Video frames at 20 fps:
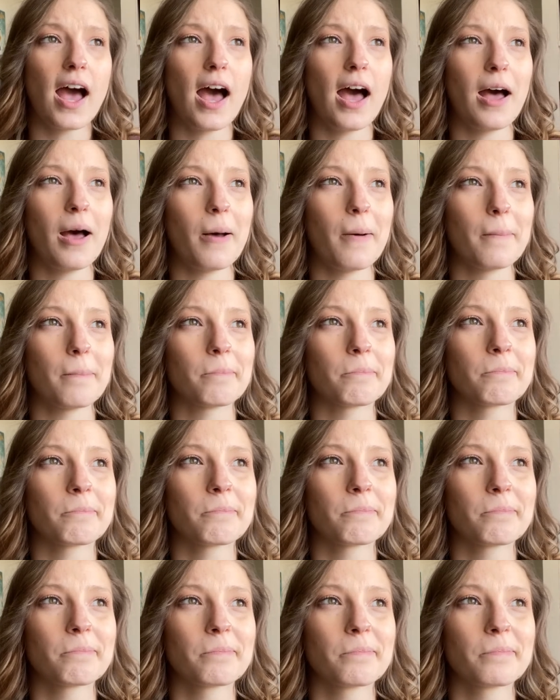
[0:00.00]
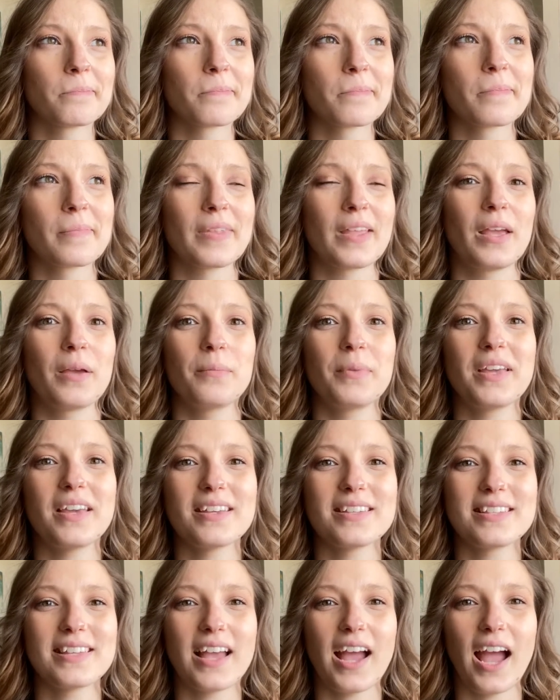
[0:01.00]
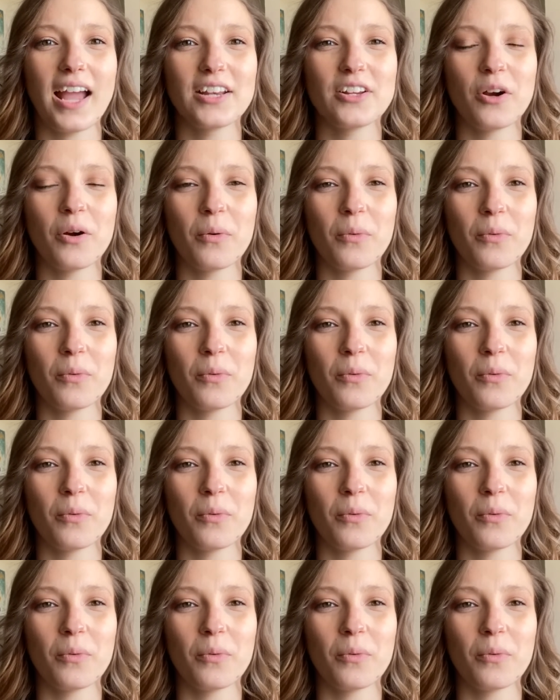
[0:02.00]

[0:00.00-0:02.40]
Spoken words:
Because I